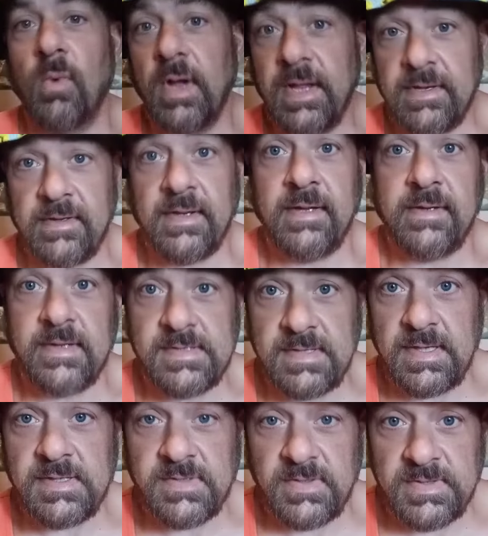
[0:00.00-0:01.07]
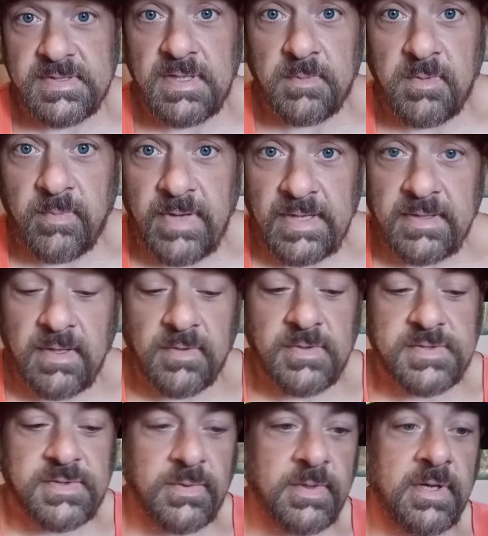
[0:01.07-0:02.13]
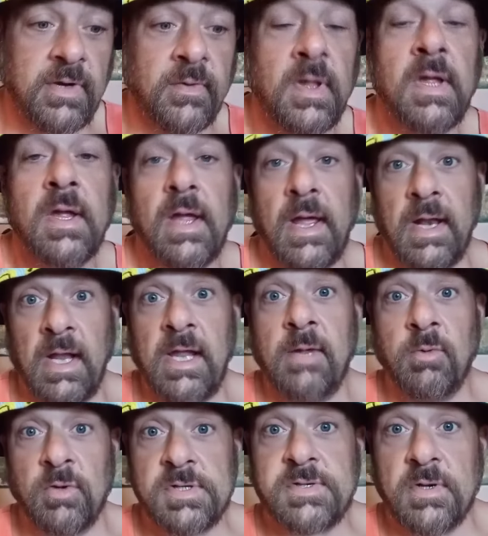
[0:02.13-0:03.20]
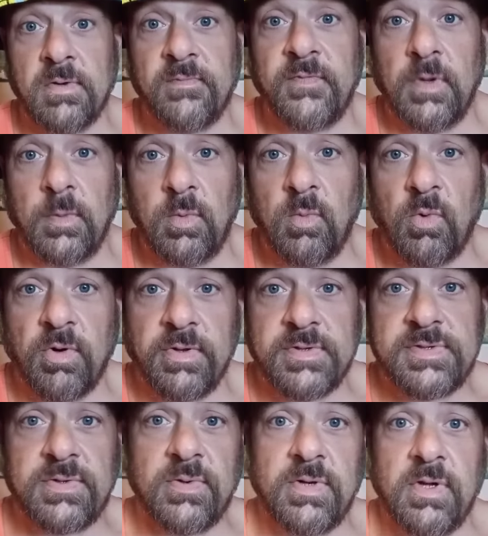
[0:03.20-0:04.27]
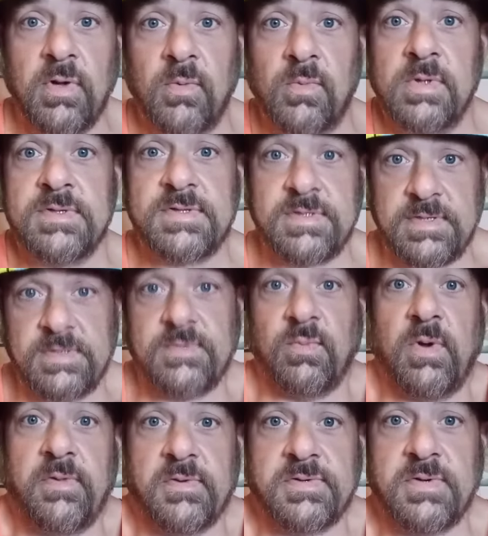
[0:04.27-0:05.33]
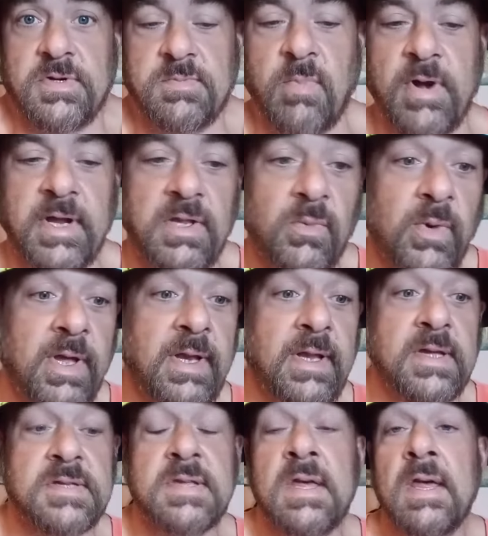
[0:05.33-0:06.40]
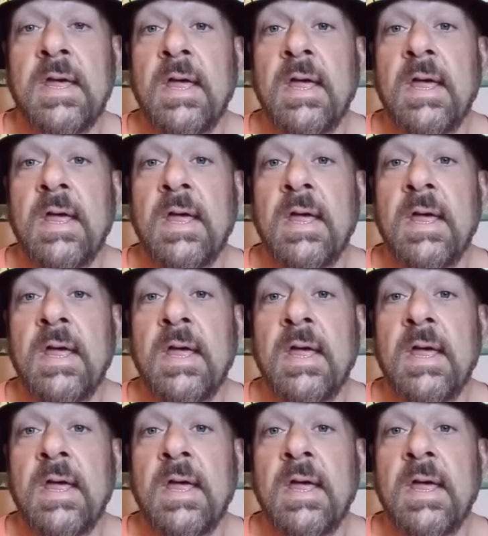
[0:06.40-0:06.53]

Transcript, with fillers: wait to get these things on something back there in the studio. And I am going to start filming more in the studio once this weather starts breaking the way it is.